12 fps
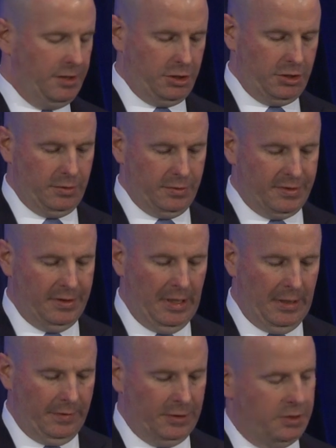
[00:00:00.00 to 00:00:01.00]
issues
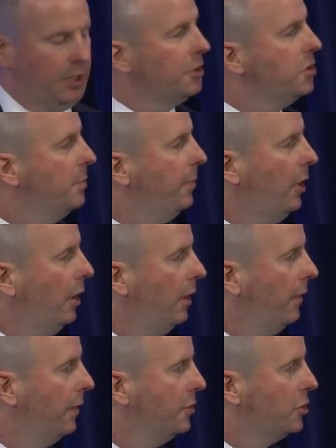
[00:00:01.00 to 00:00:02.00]
that touch
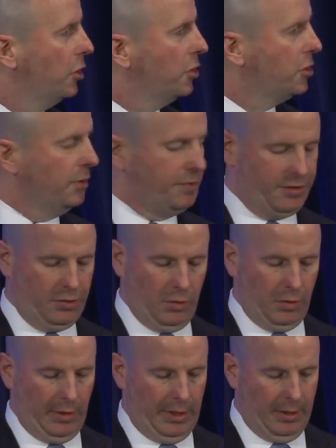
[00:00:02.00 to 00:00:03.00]
upon the Churchill
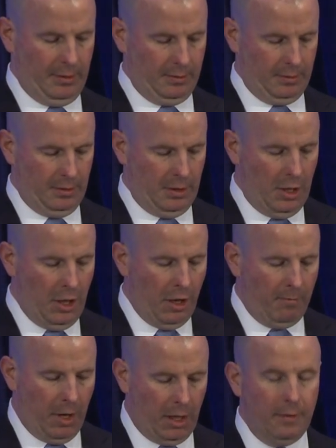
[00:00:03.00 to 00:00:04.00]
story,
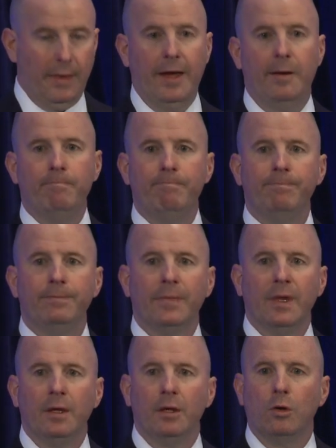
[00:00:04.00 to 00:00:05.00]
among them,
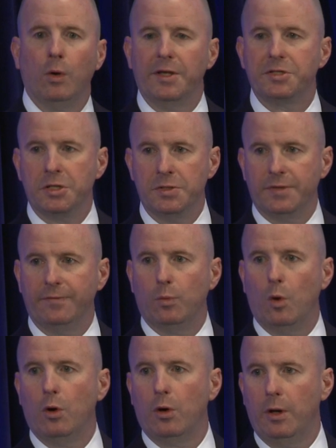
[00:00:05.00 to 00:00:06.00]
questions of
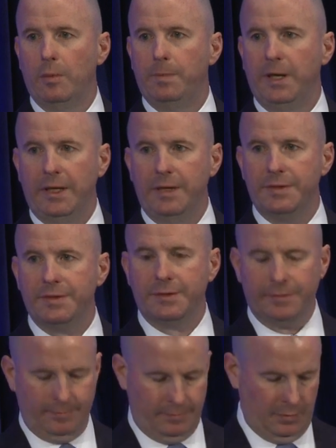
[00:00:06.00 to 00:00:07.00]
war and
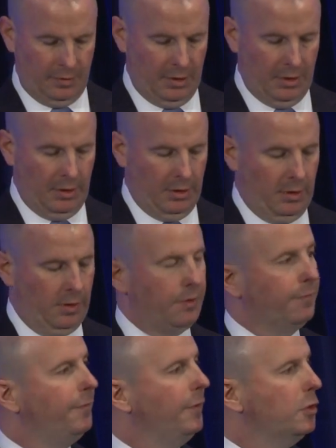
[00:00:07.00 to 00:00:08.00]
peace, the
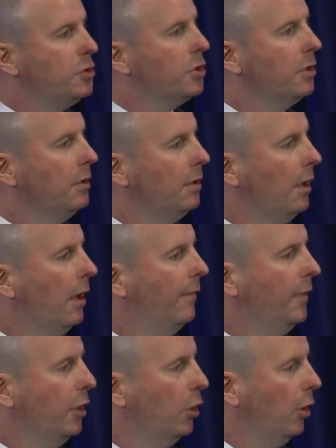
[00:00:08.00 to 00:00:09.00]
future of
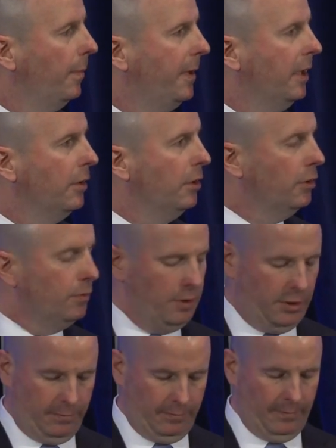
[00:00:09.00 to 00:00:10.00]
the European
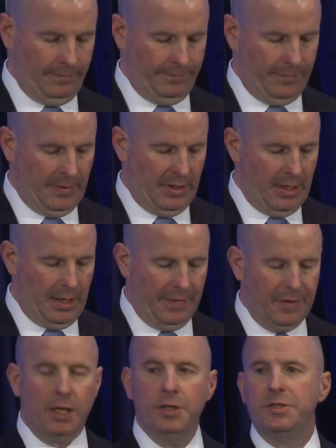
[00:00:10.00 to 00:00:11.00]
Union,
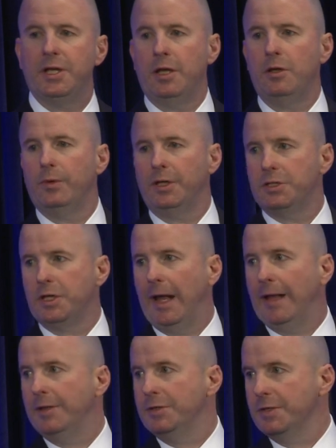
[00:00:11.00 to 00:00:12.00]
and the continuing
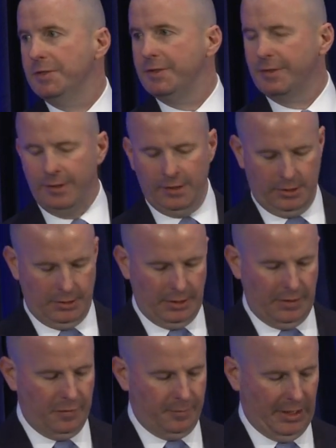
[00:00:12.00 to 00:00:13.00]
challenges
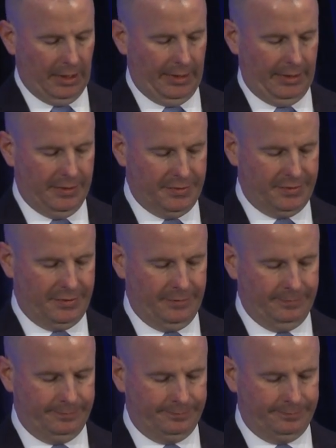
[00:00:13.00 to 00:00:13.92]
in the Middle East.